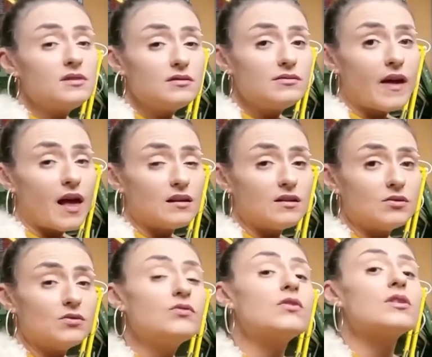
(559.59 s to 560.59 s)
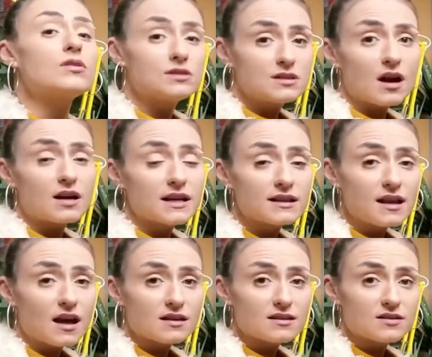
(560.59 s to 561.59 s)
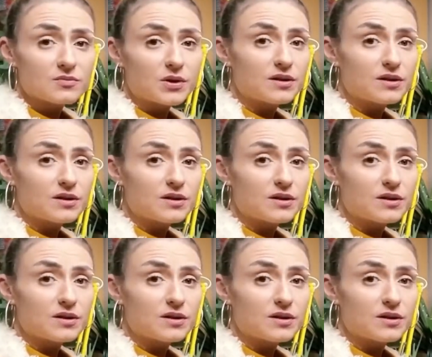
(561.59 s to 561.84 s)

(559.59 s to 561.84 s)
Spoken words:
value for your target customer.